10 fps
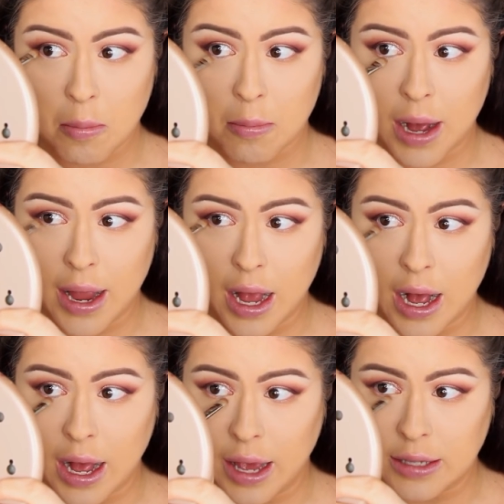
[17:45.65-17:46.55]
my
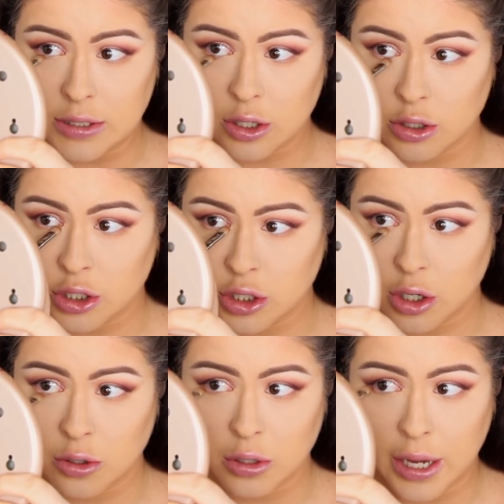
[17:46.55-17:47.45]
eyes are
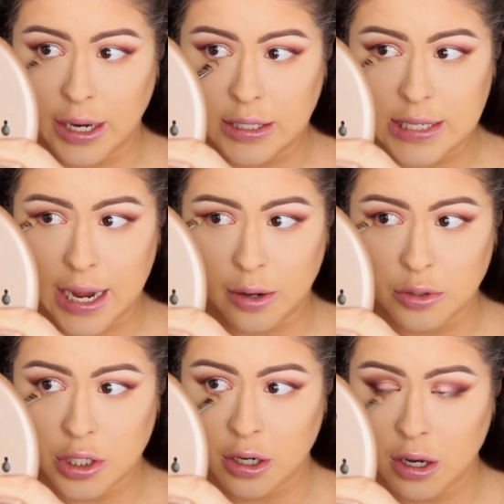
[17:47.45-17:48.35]
so like
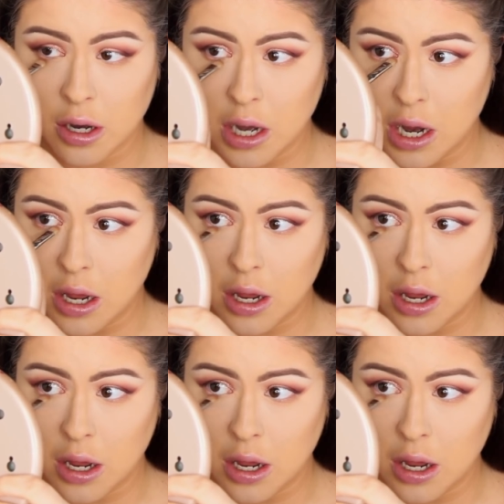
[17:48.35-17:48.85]
downturned